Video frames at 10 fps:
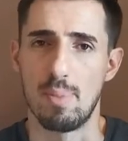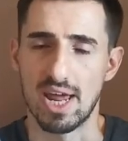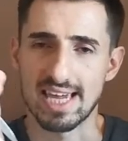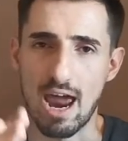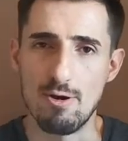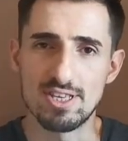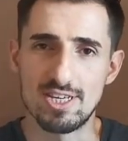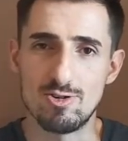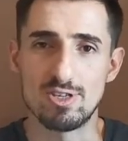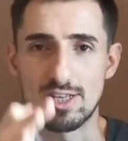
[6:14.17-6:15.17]
But I
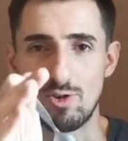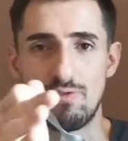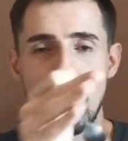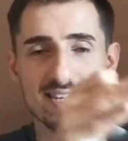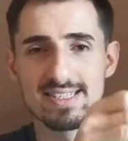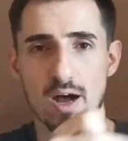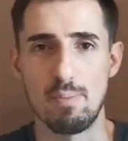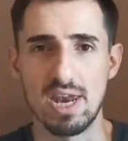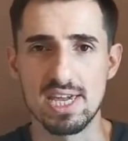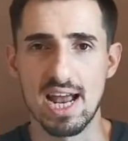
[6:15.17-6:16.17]
guarantee you that you'll find
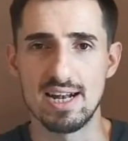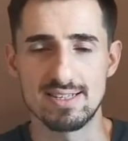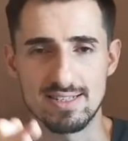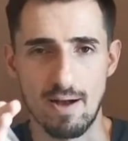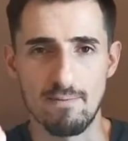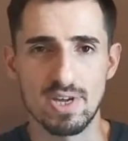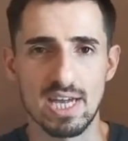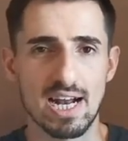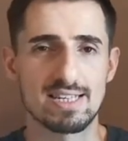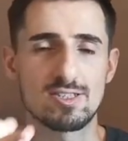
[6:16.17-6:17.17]
somebody else,
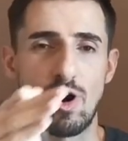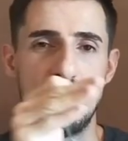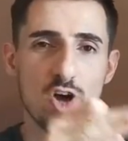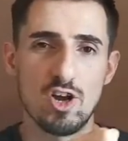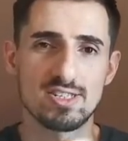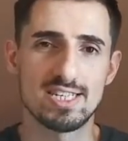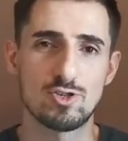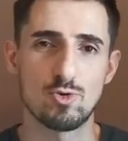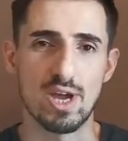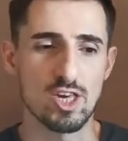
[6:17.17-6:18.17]
something else, or another
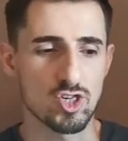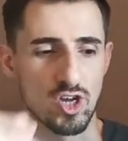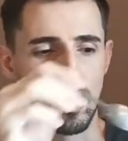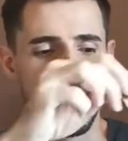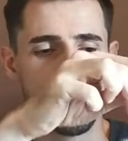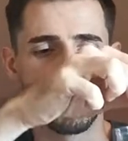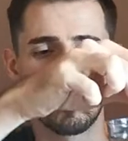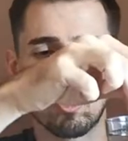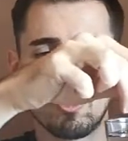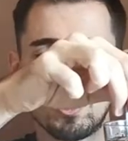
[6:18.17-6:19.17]
situation
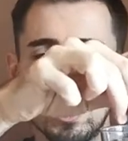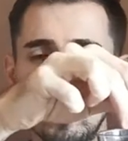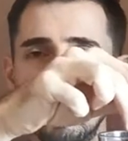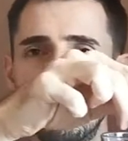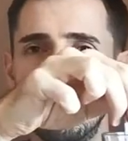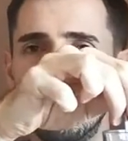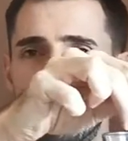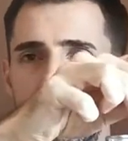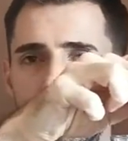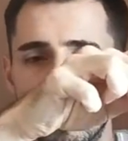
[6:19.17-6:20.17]
to continue
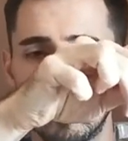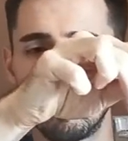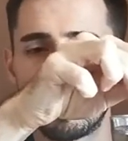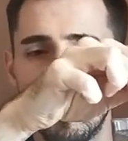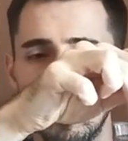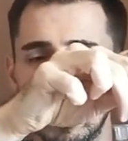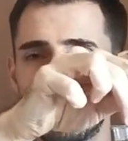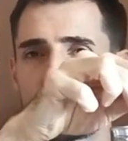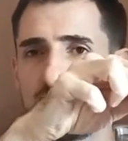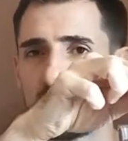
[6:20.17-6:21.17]
to stir
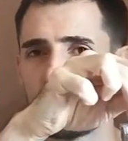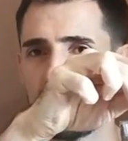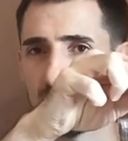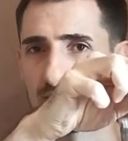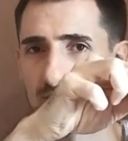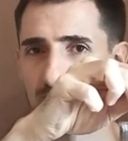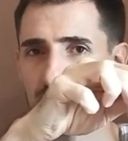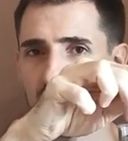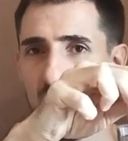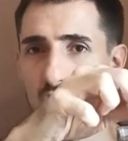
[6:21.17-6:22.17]
the shit.
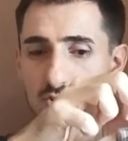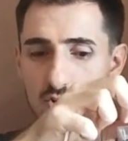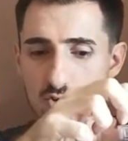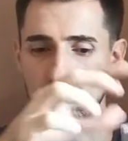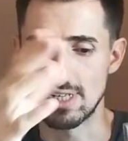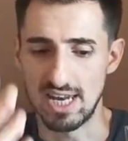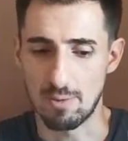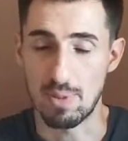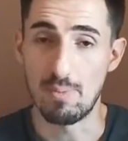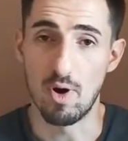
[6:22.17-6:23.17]
So you could say
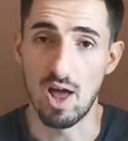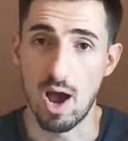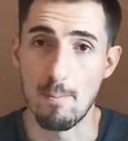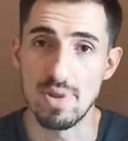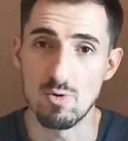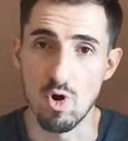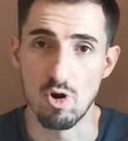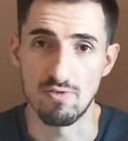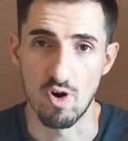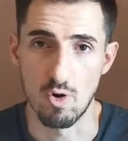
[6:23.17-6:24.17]
that people are a
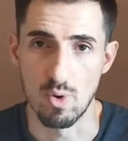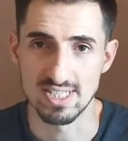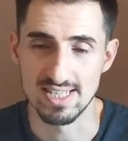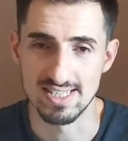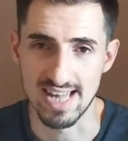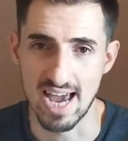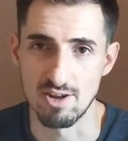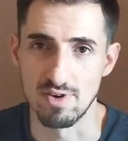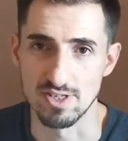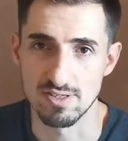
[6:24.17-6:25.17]
mirror for what's inside
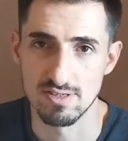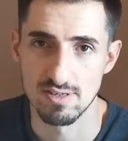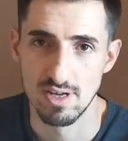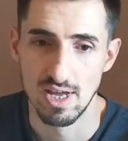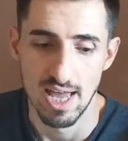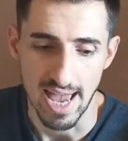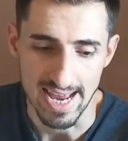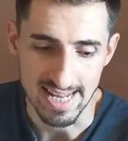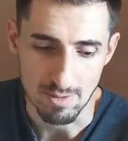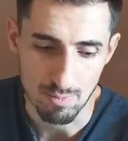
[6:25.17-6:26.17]
of us,
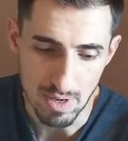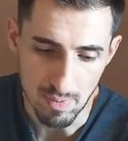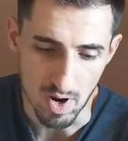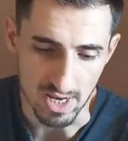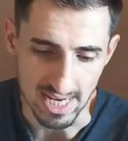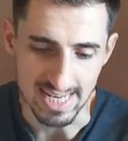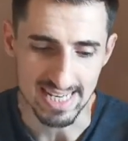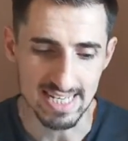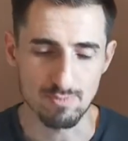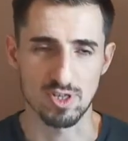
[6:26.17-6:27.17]
and that people in
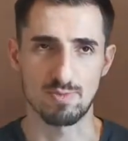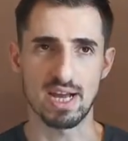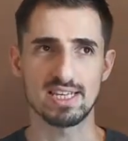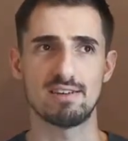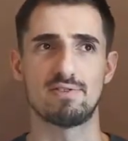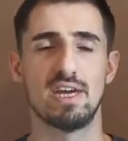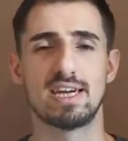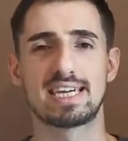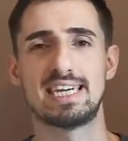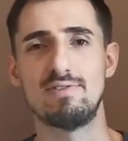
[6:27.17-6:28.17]
this perspective
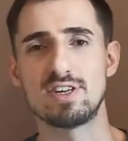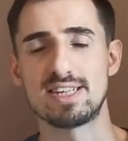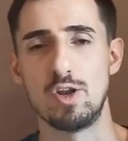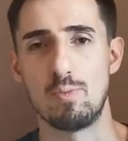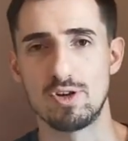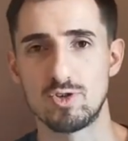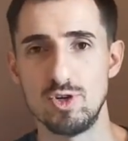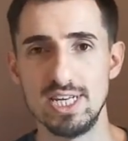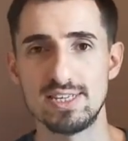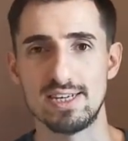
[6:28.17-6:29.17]
give us an
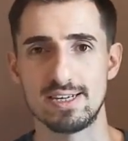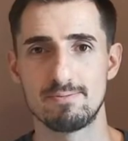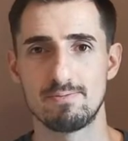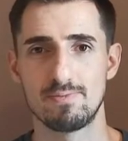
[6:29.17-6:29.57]
opportunity